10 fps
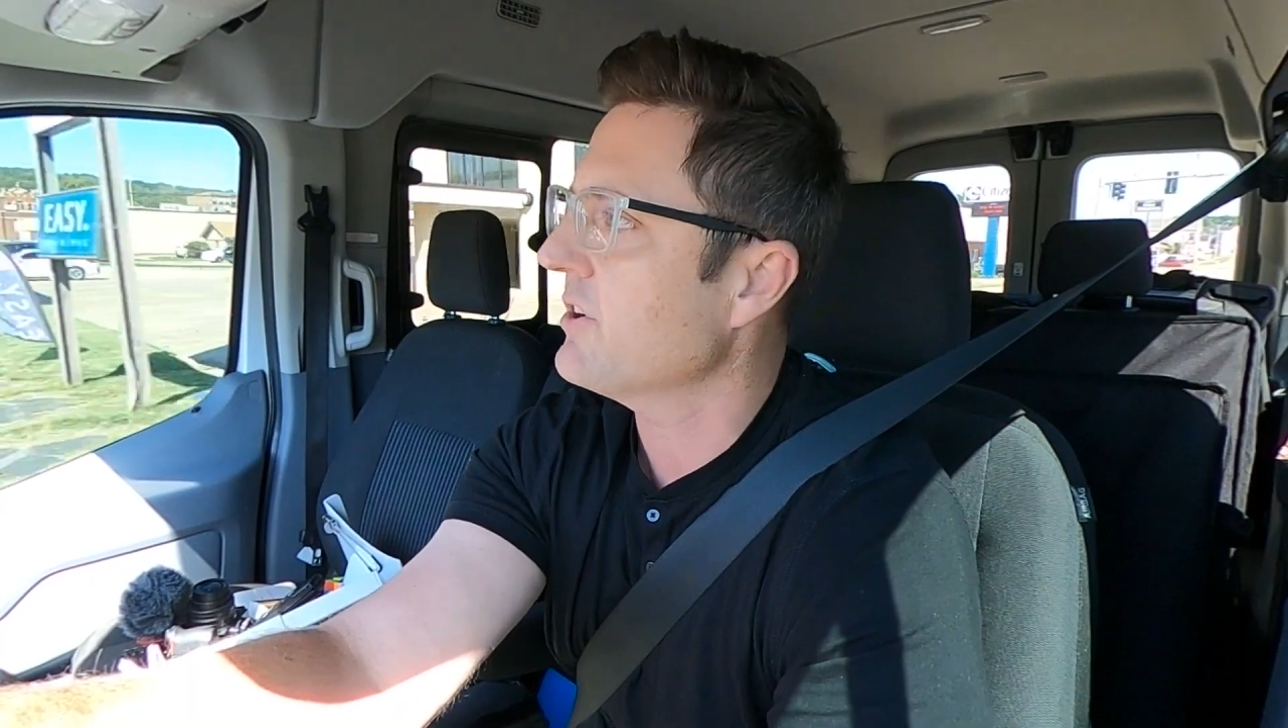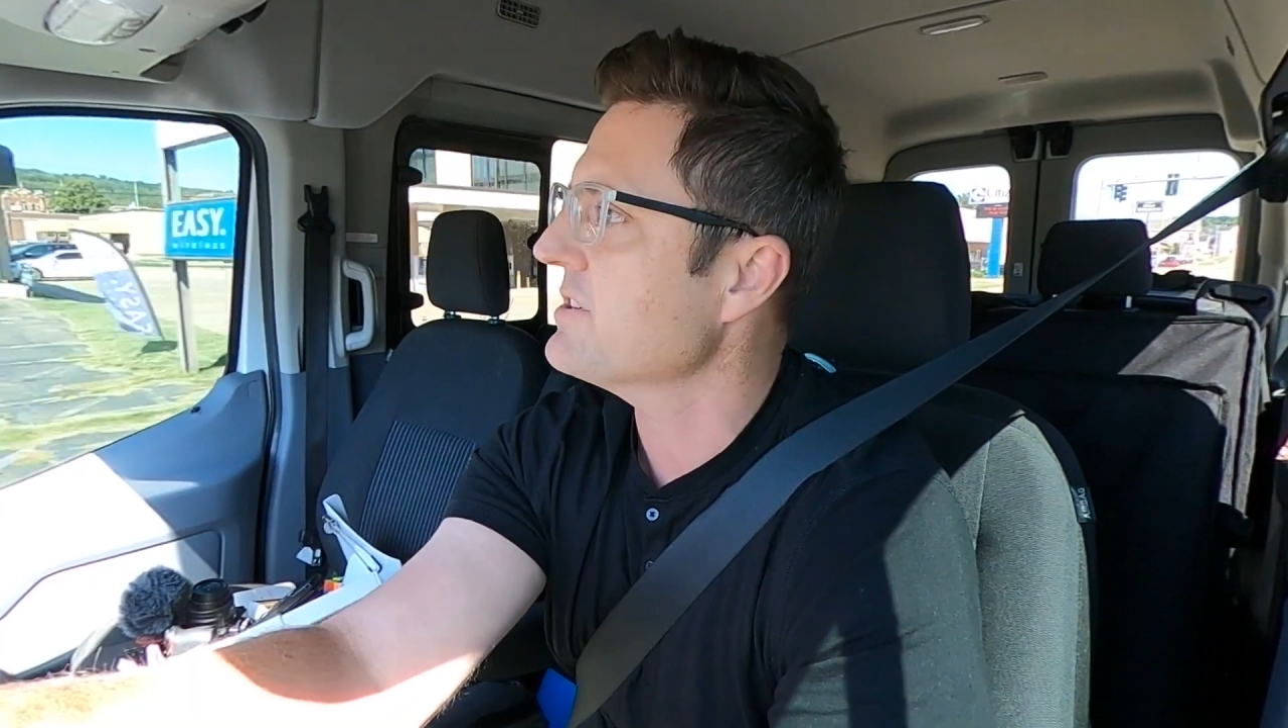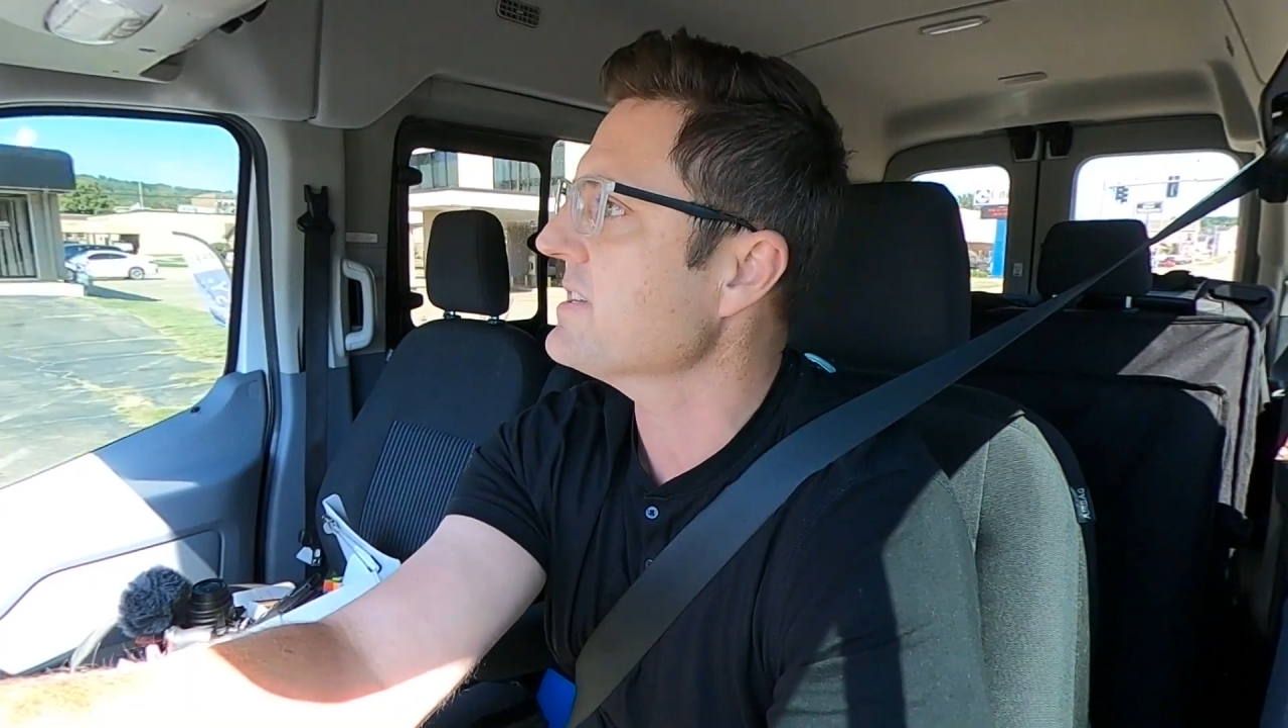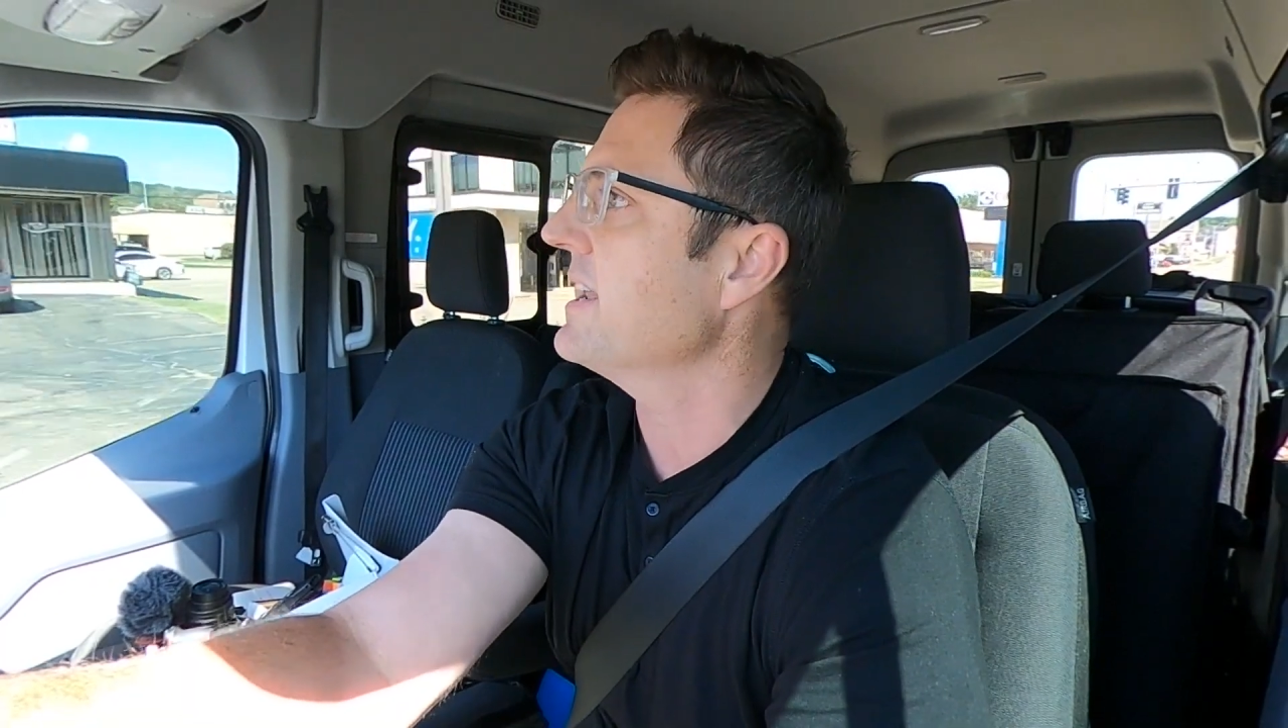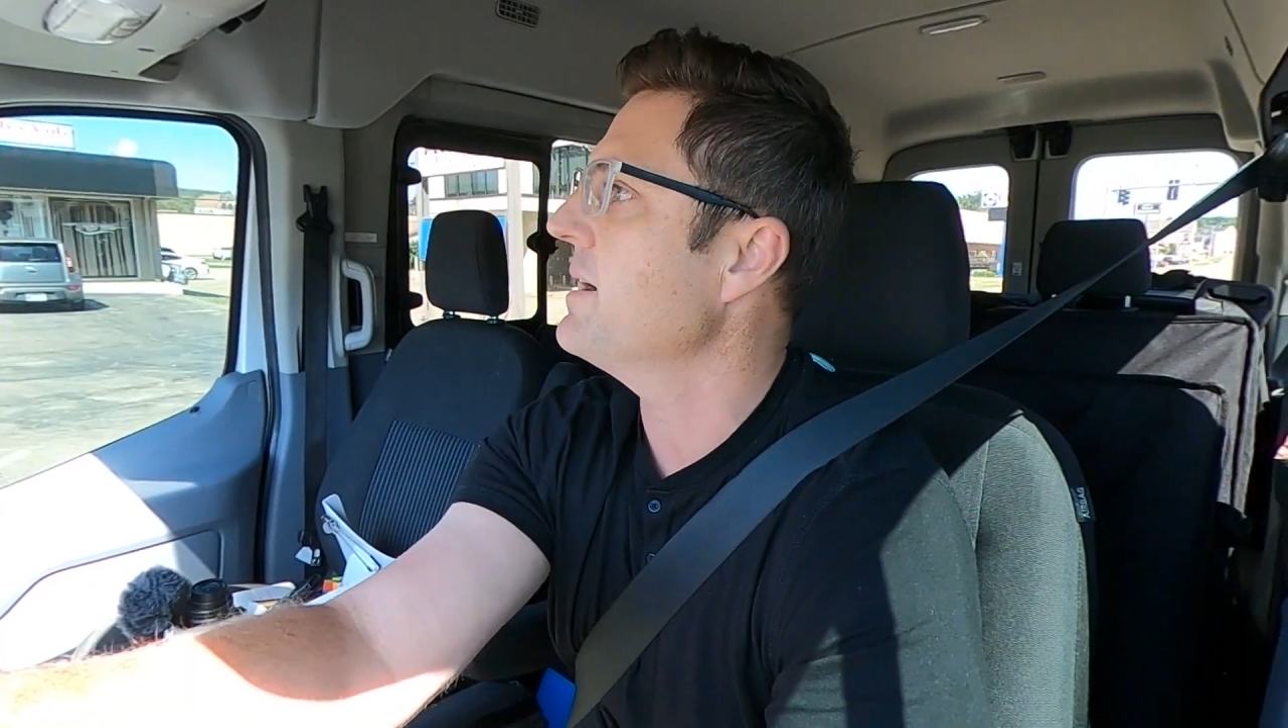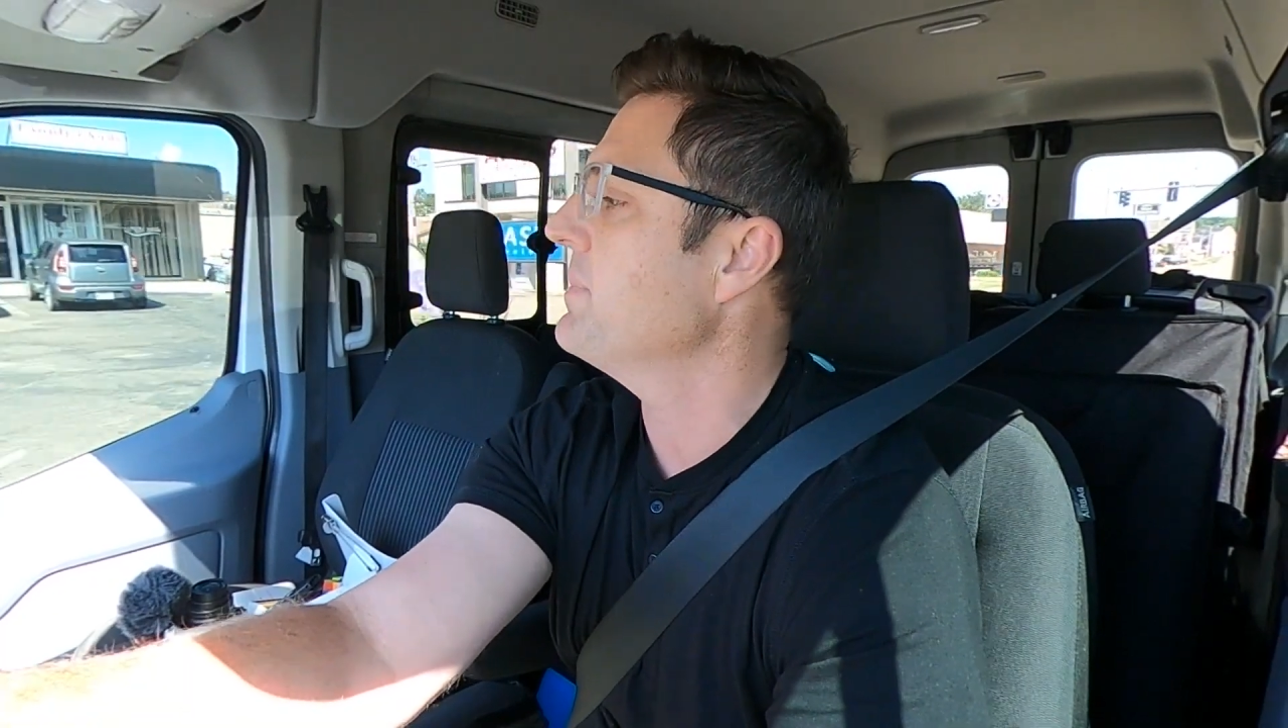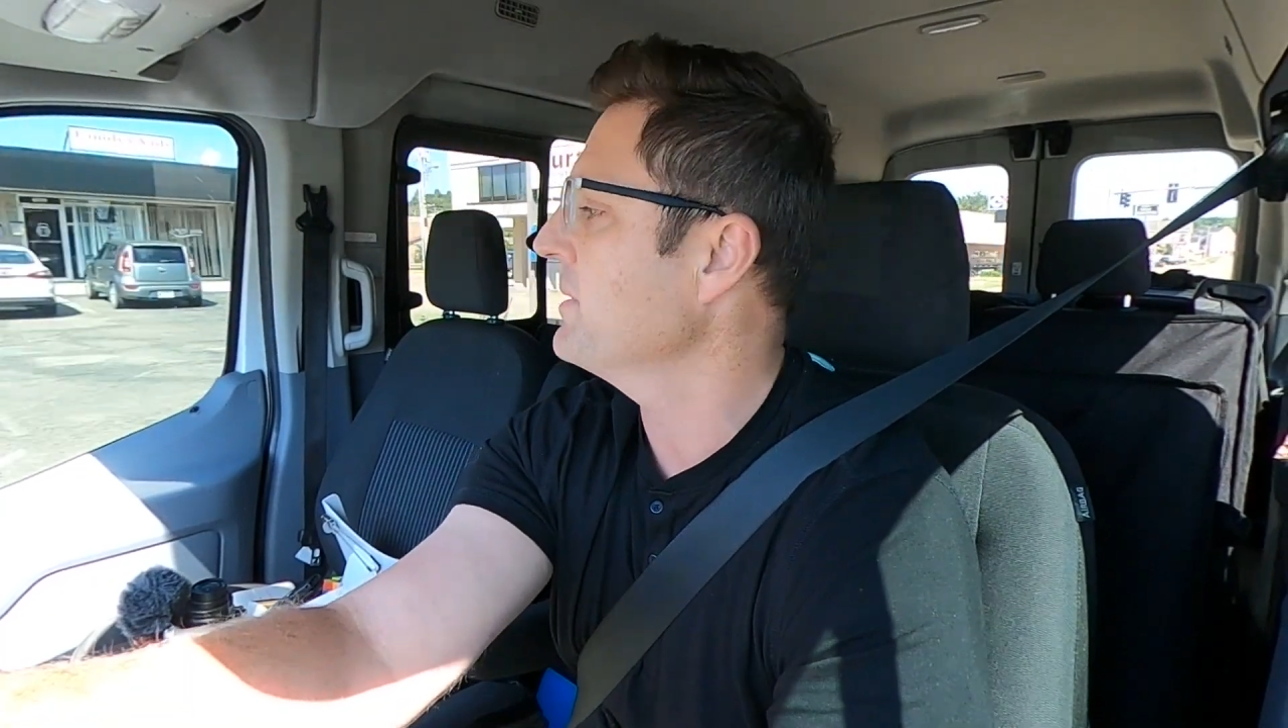of our setup